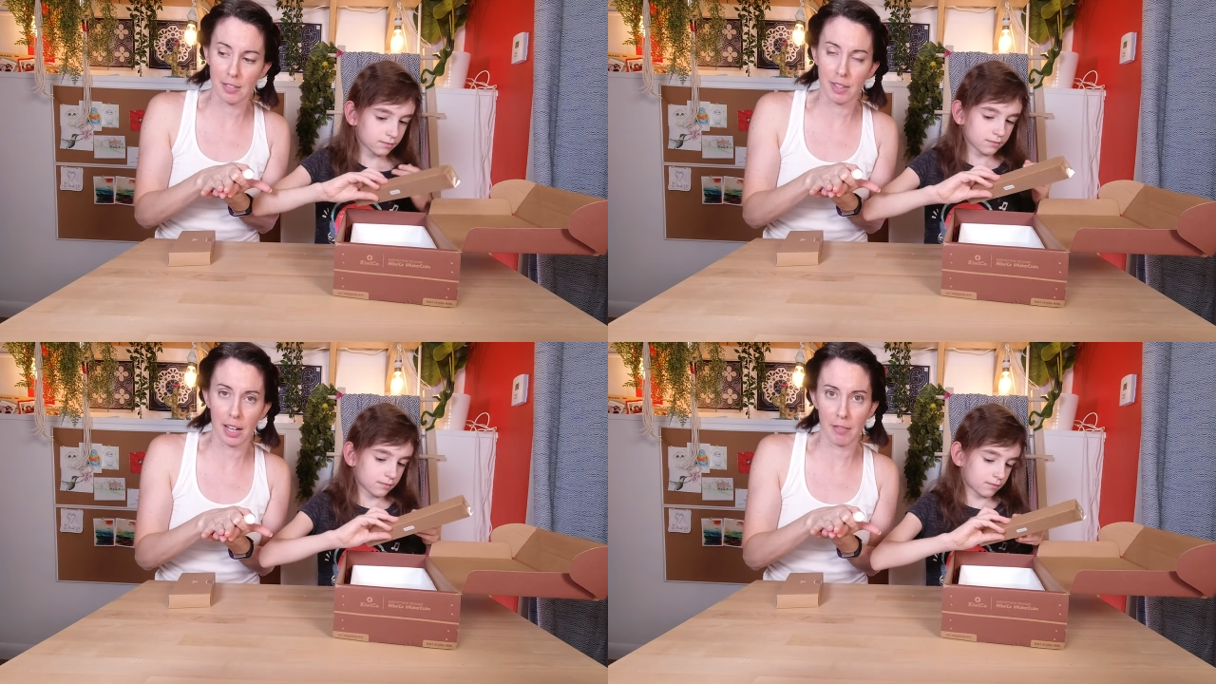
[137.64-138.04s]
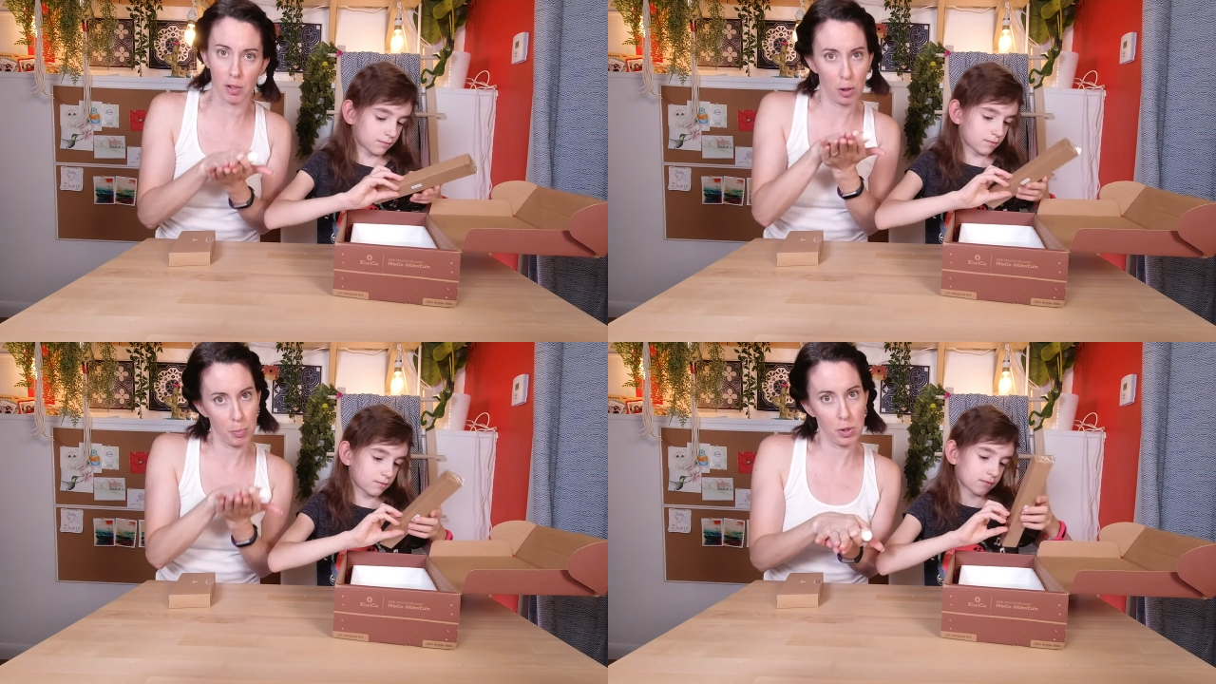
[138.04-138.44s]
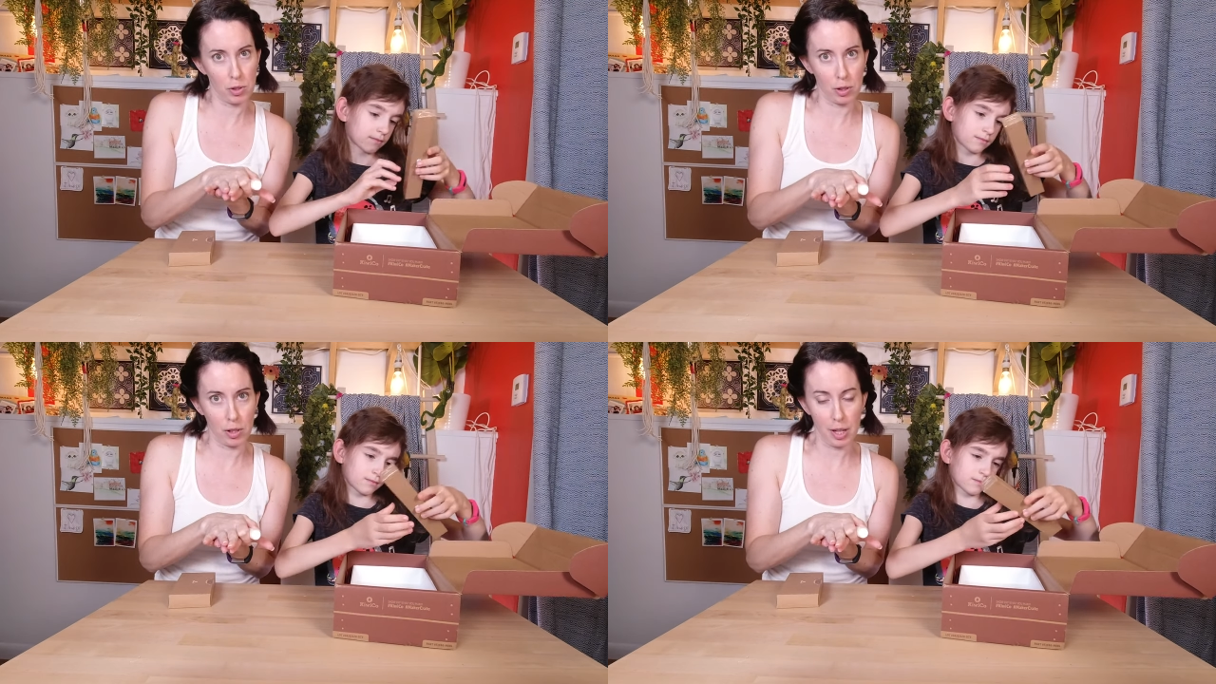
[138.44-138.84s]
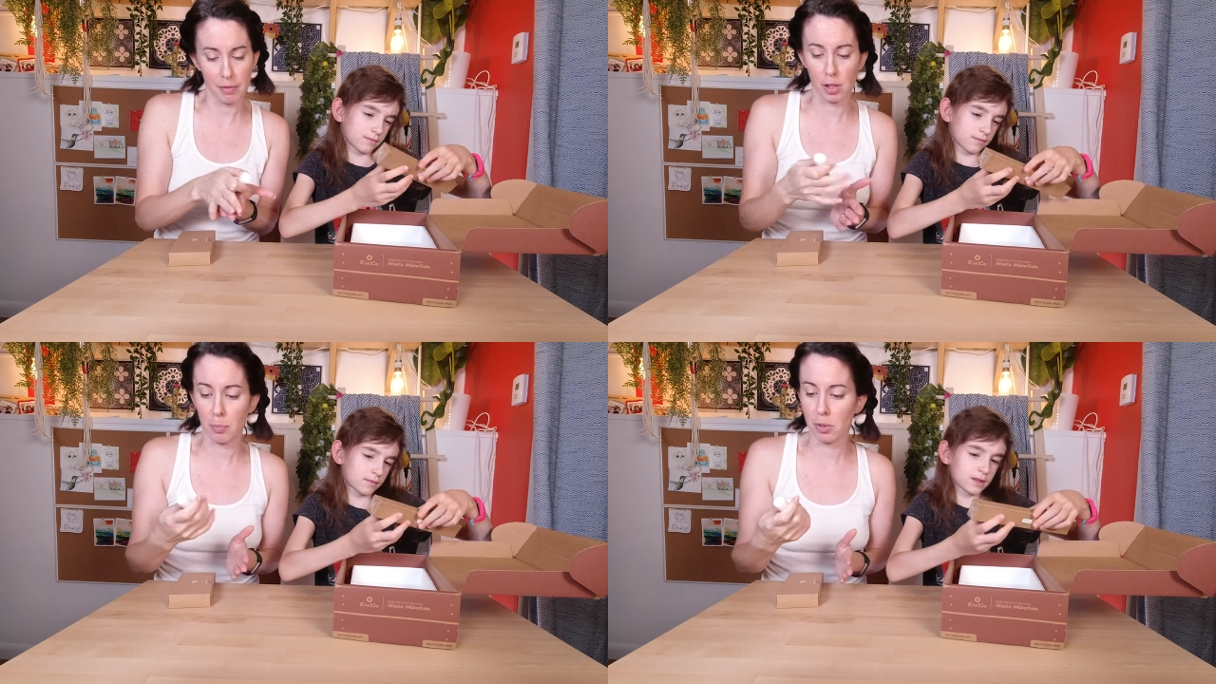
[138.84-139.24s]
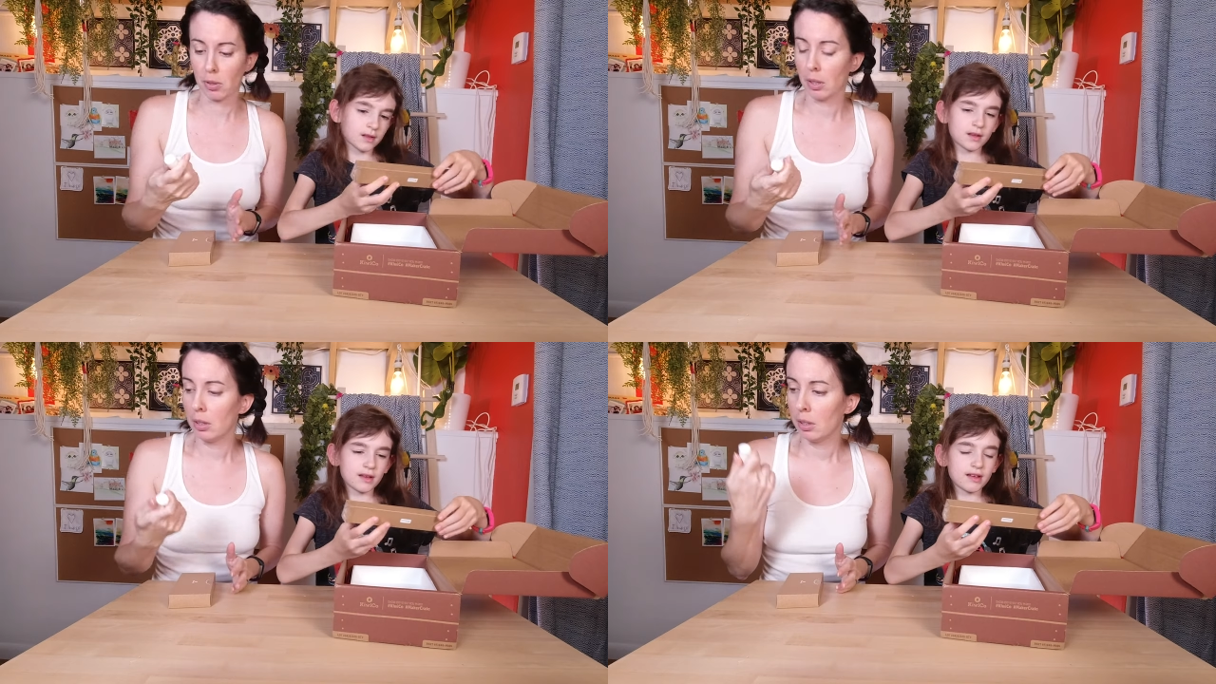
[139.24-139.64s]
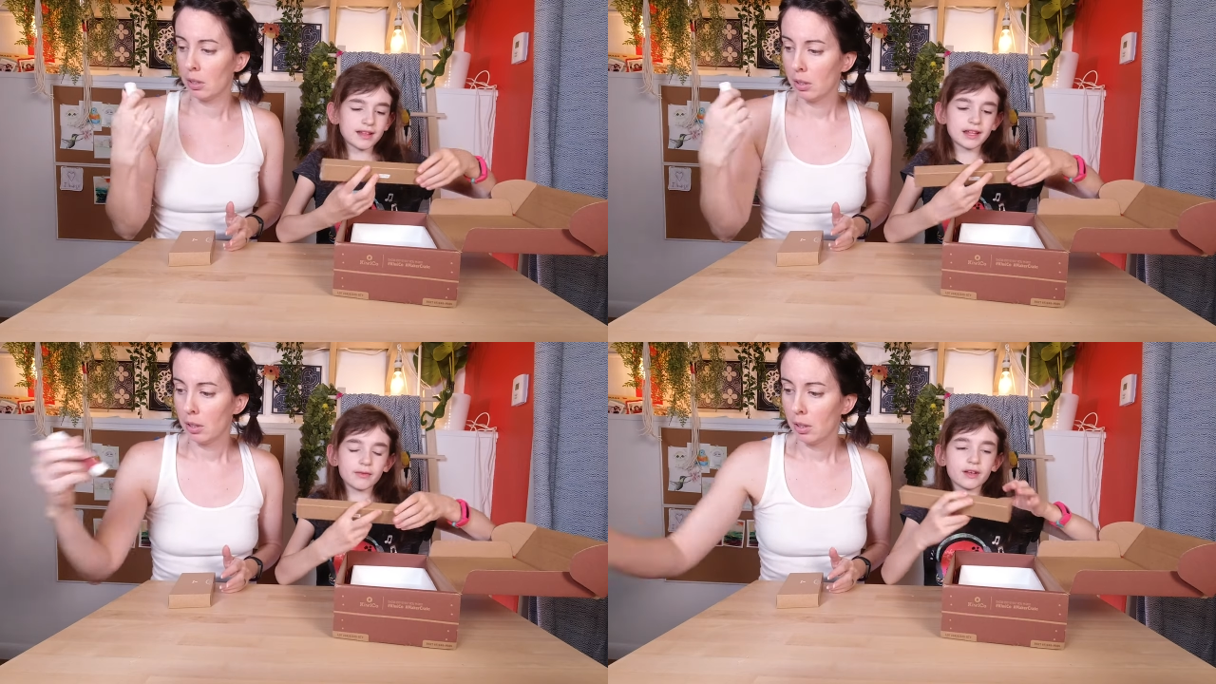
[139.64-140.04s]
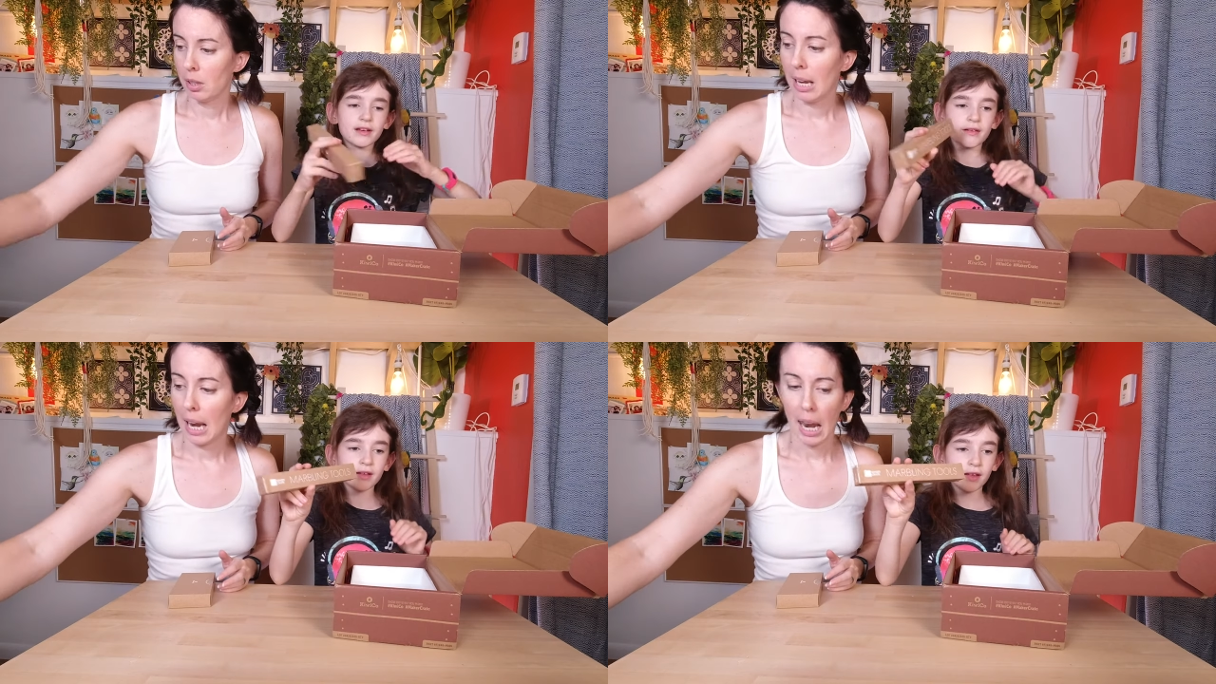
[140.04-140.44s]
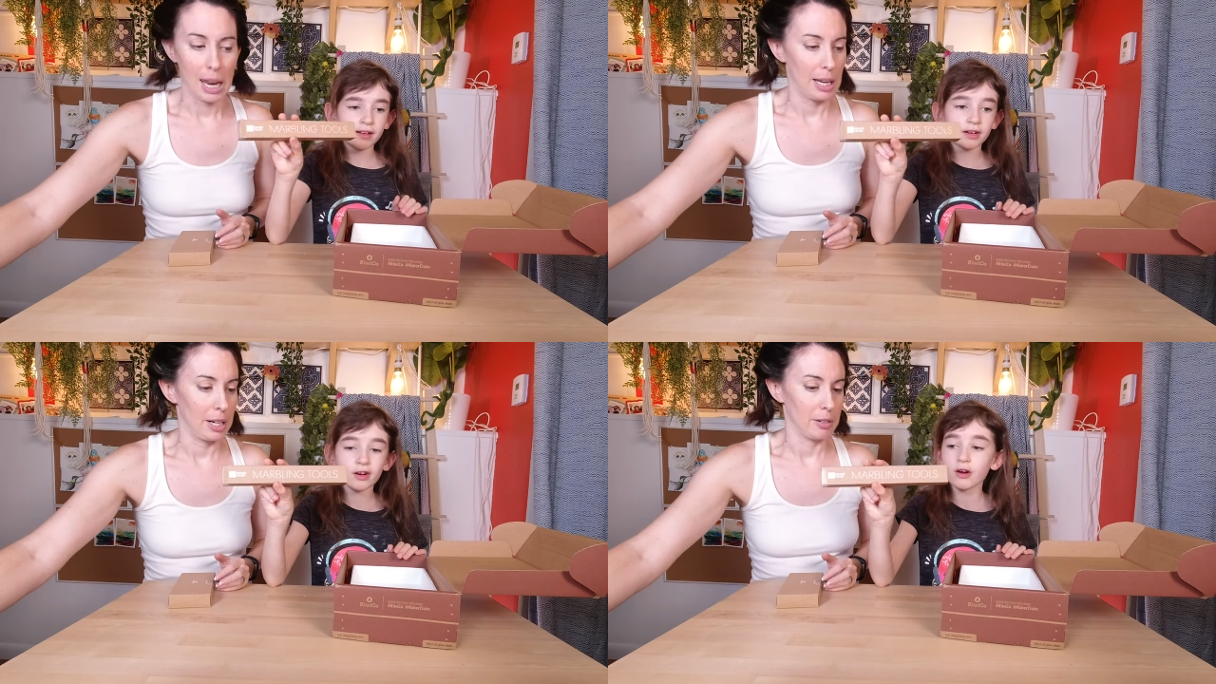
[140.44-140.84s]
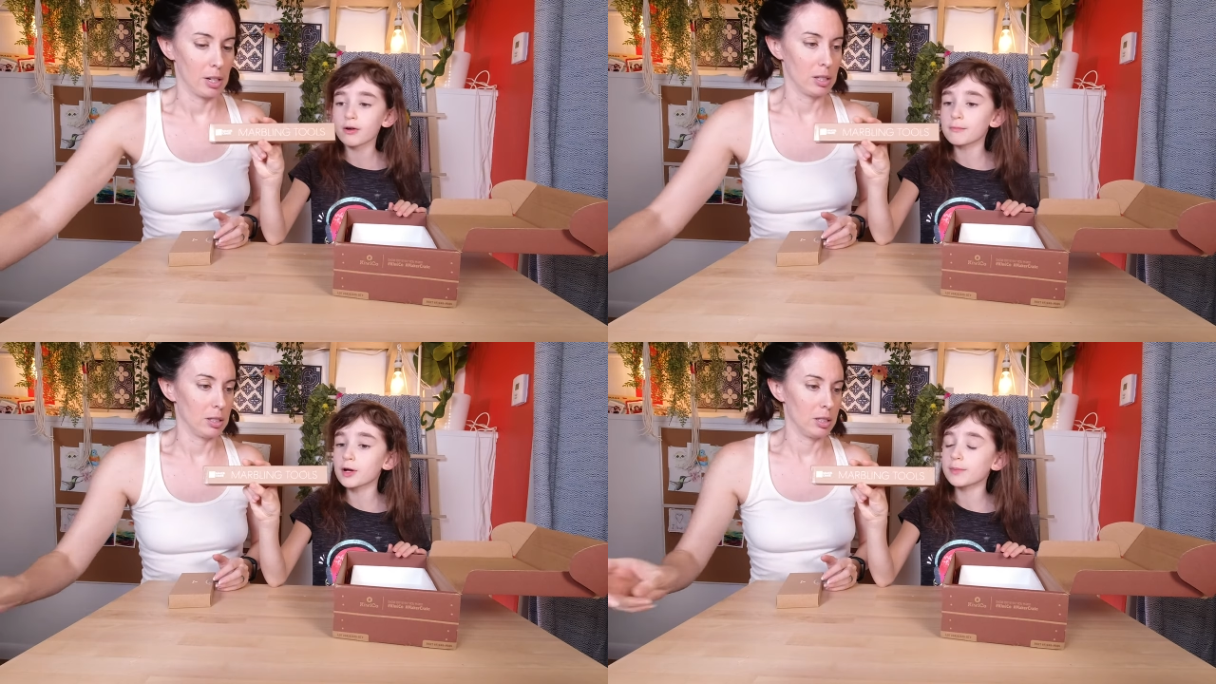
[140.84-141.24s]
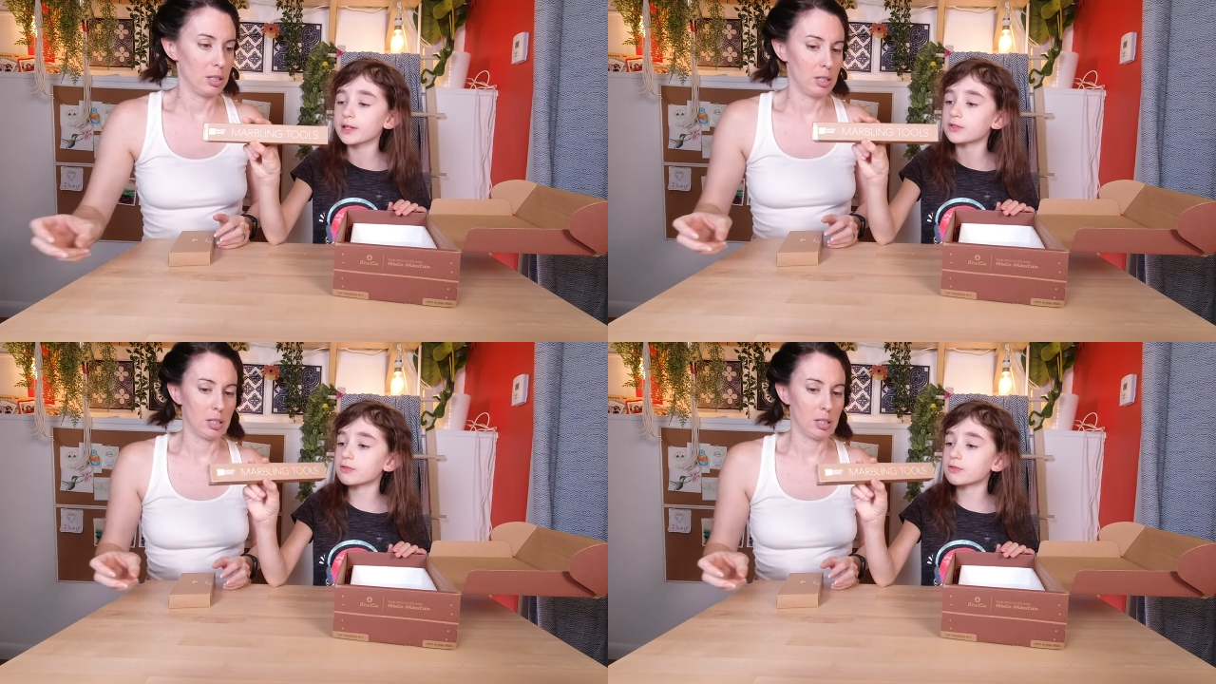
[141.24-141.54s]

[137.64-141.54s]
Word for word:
Speaker 1: of the envelopes to the envelopes. And then in here are marbling